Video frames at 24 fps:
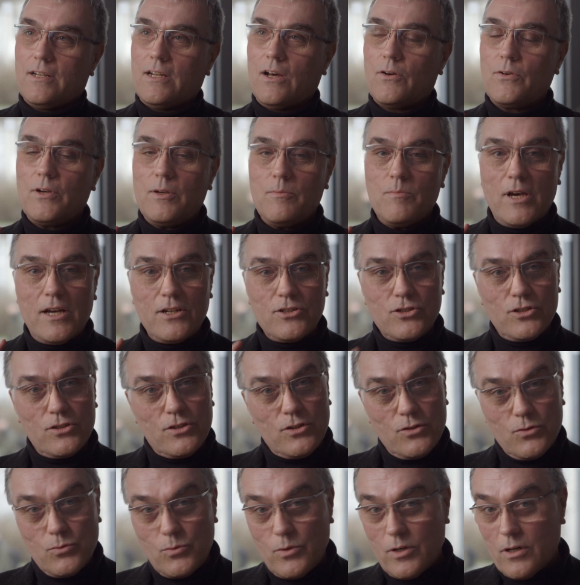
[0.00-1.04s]
Now
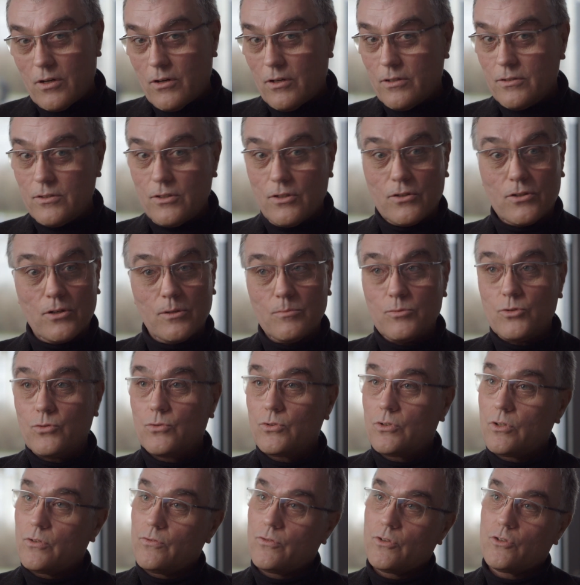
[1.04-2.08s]
imagine you were on your
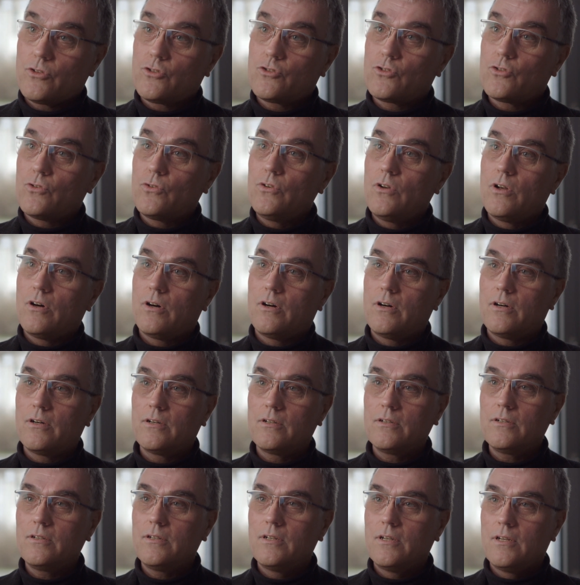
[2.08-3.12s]
computer for so
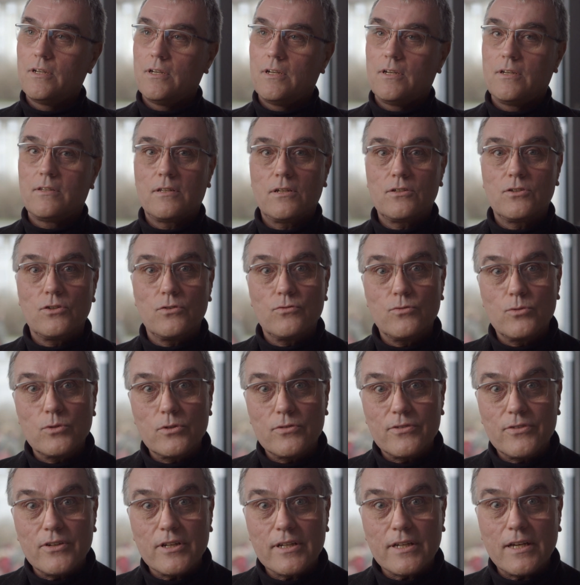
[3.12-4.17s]
long that you
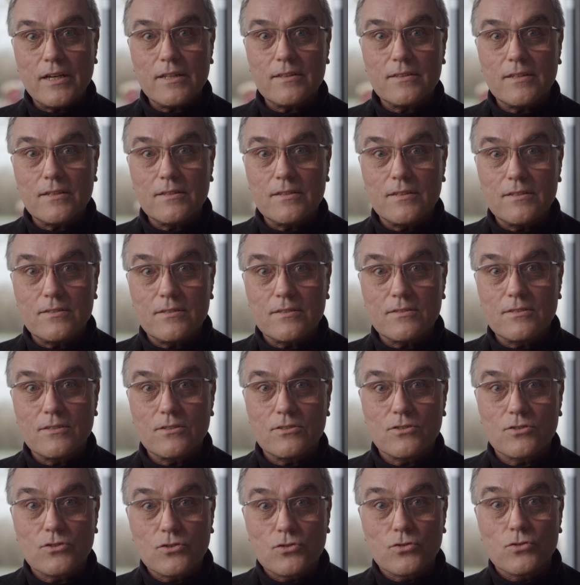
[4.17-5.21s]
would forget that this is a
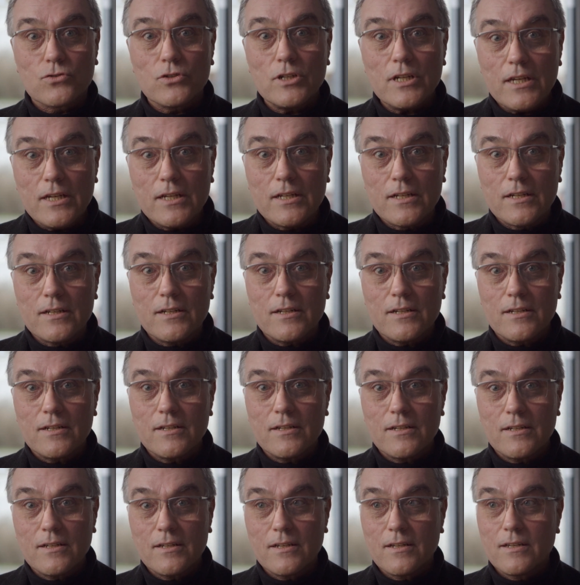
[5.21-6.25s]
screen.
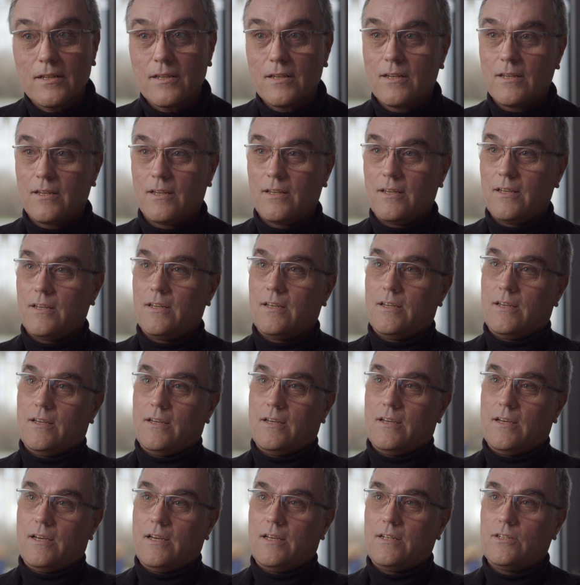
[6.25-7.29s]

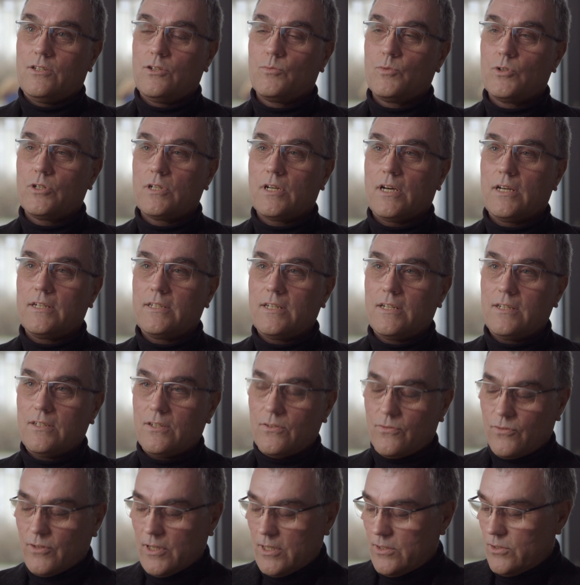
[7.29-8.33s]
And you would
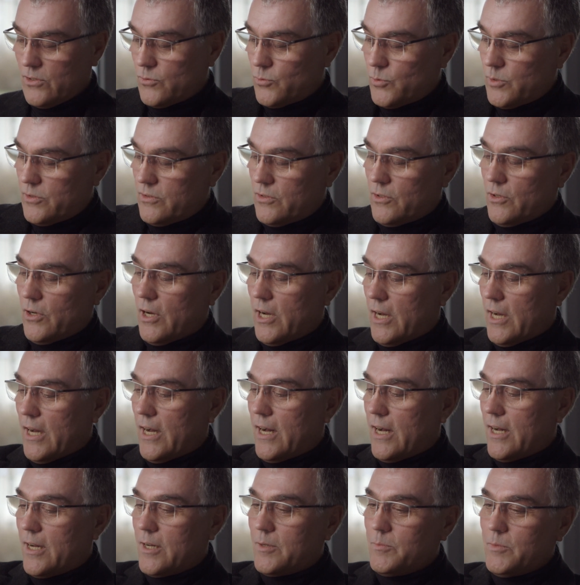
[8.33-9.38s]
identify not with your
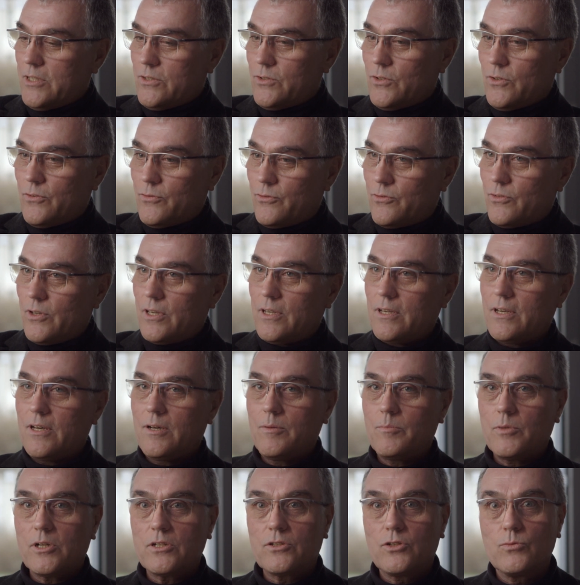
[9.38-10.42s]
arm and your
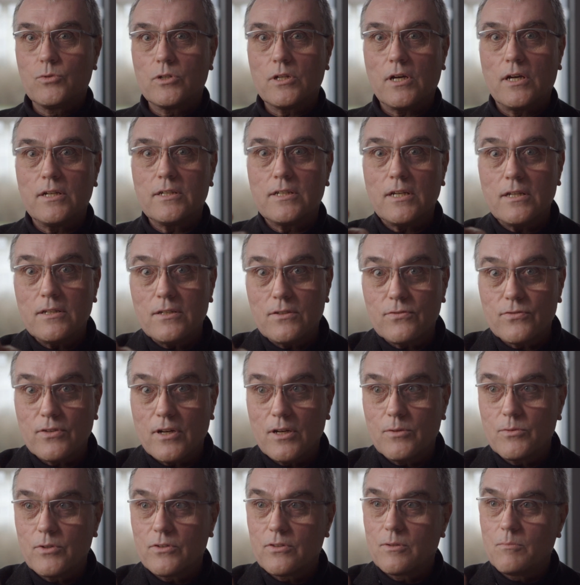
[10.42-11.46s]
finger, but you would
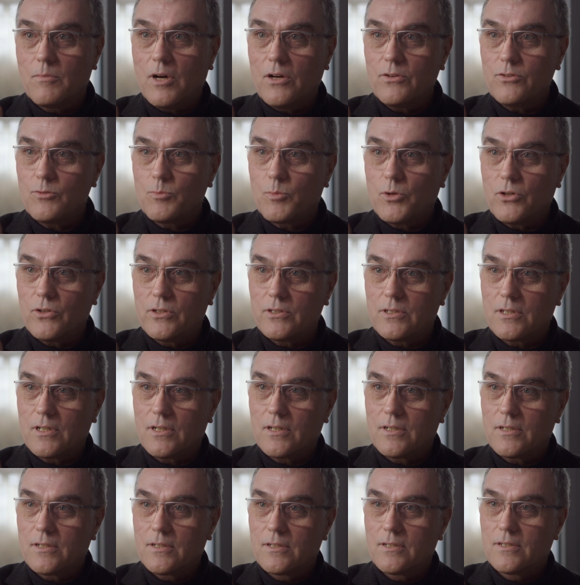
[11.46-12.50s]
identify with the mouse
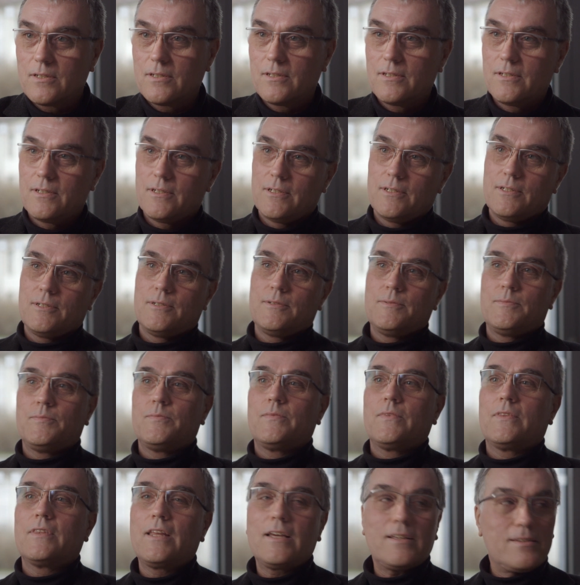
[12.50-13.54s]
pointer.
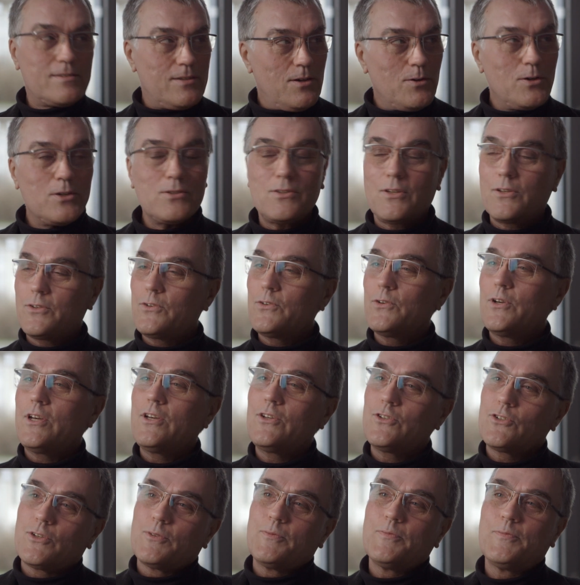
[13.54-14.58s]
That's our
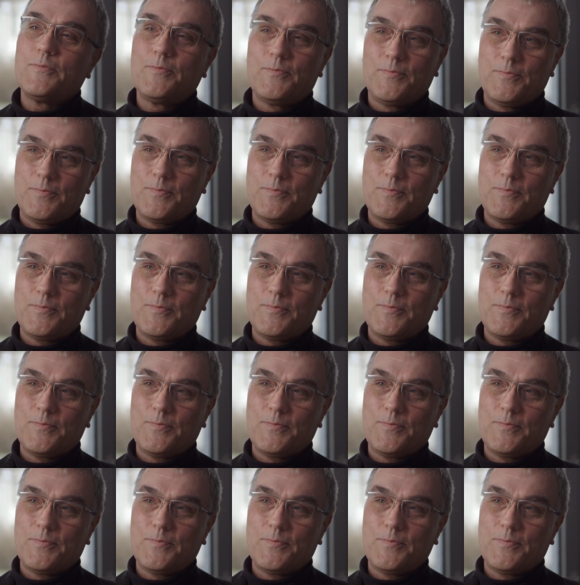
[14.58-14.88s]
situation.